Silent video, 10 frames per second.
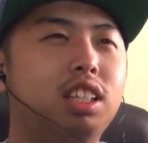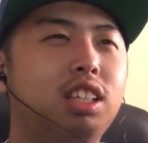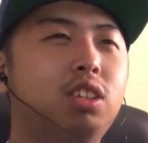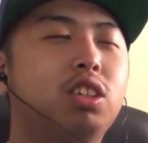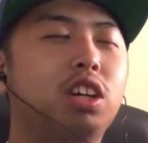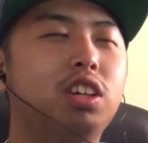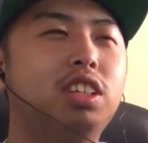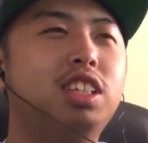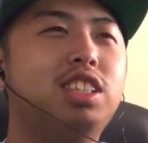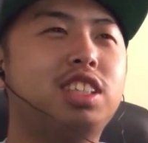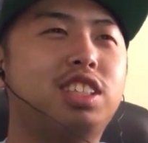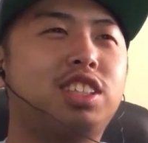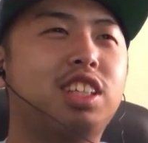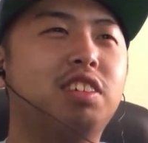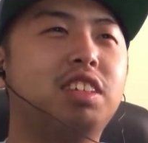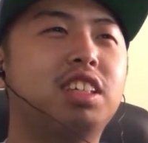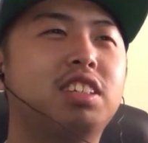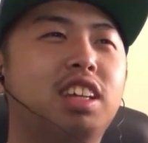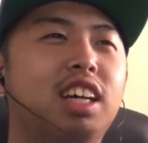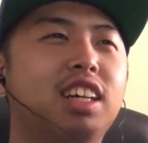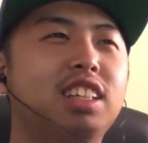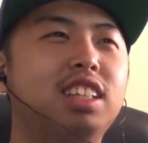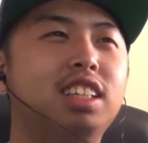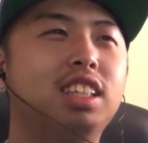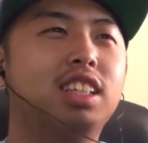You call this a scary clown?